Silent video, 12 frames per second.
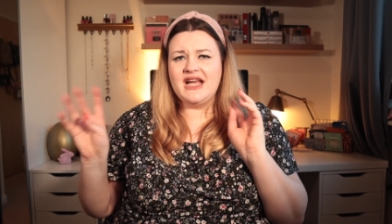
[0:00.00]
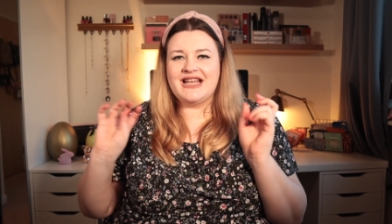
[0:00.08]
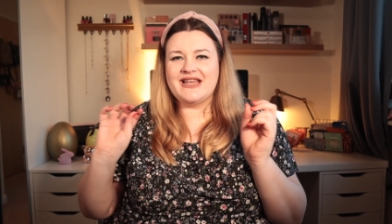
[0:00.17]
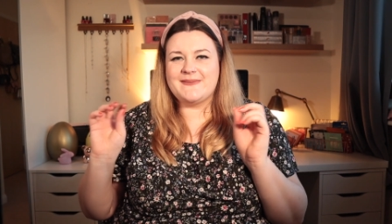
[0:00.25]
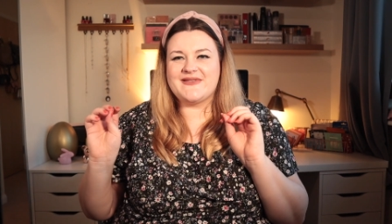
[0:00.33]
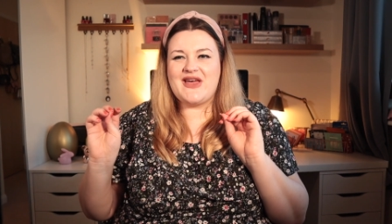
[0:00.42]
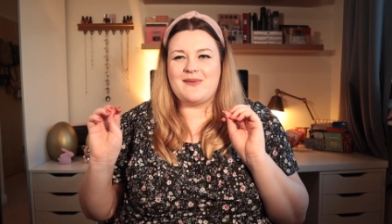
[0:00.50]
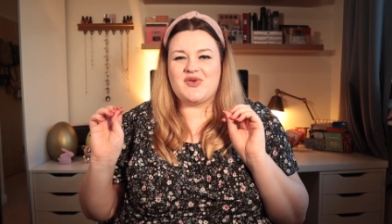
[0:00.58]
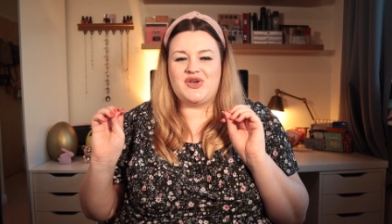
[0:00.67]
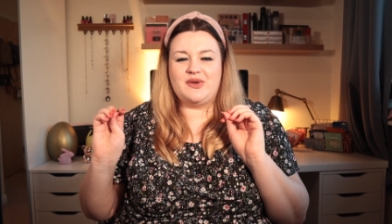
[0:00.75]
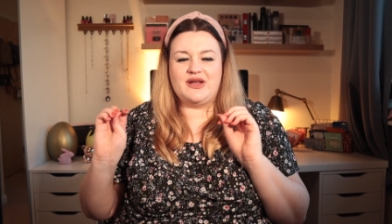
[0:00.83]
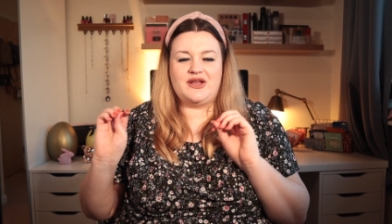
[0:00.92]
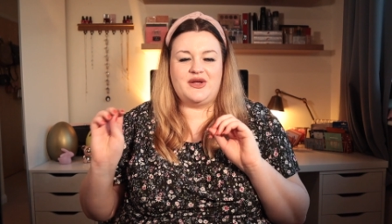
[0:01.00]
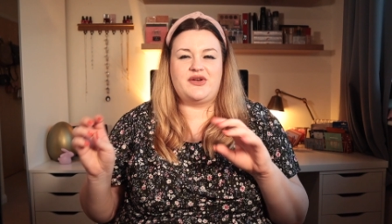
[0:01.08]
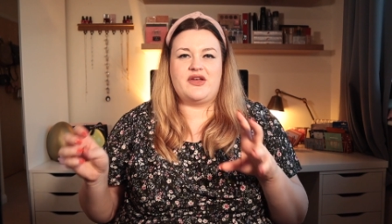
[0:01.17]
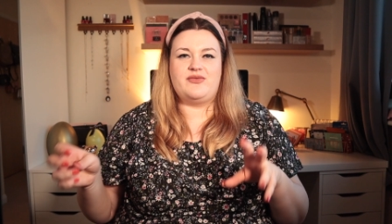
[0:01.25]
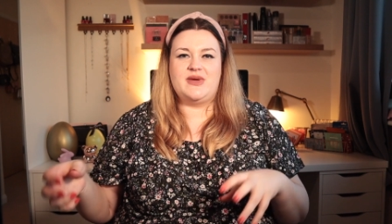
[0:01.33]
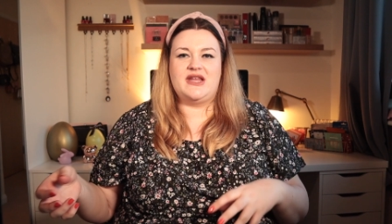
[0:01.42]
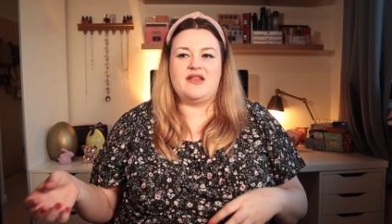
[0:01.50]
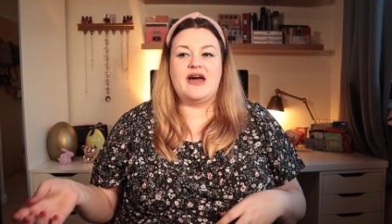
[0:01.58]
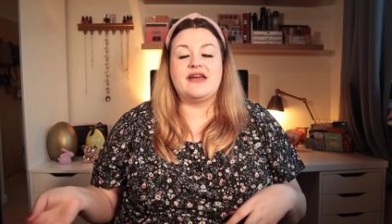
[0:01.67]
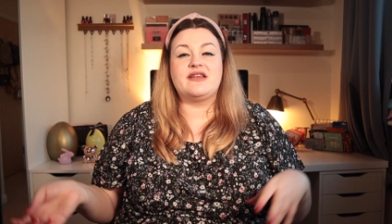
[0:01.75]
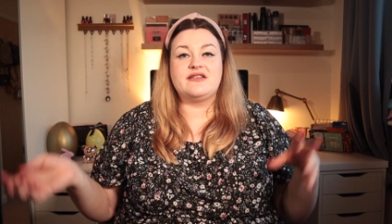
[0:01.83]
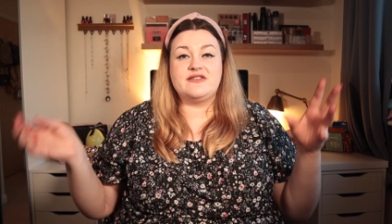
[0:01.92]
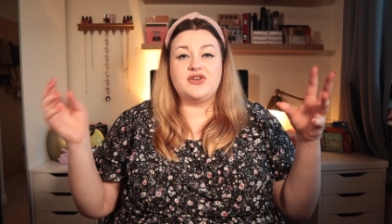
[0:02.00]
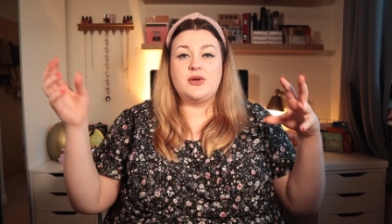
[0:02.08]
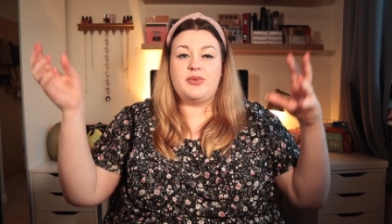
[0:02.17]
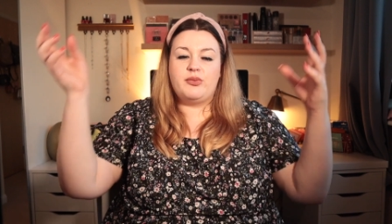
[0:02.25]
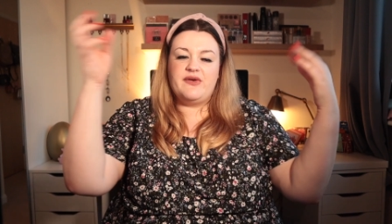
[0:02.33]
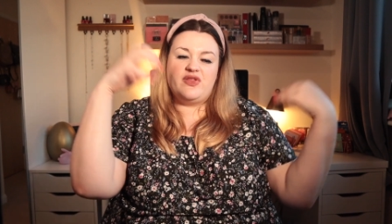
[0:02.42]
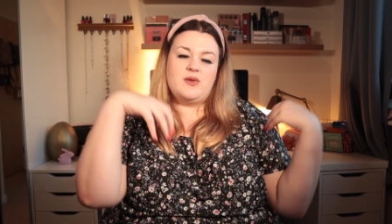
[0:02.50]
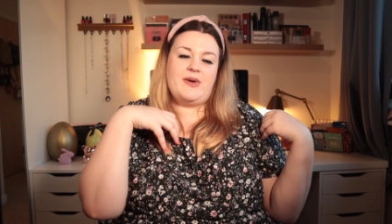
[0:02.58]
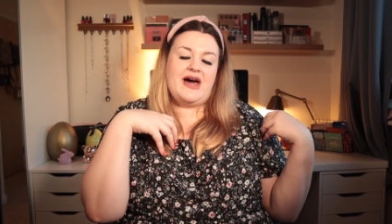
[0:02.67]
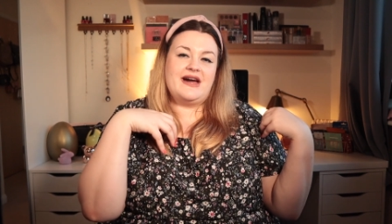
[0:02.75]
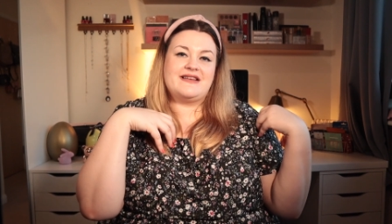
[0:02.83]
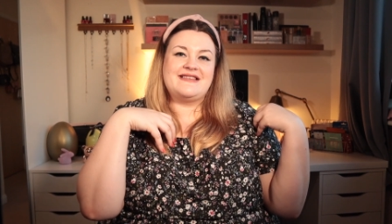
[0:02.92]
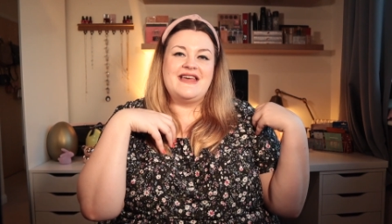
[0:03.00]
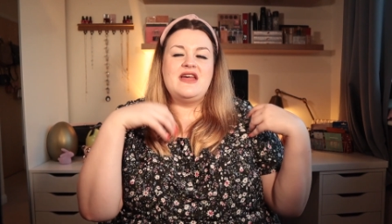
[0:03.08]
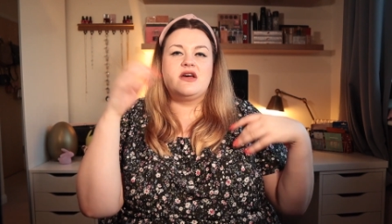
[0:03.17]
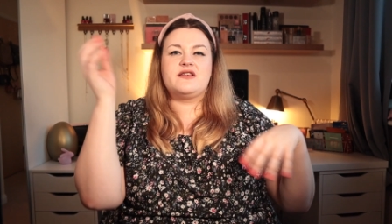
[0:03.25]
clips that I'm going to include of me like stood up with the bags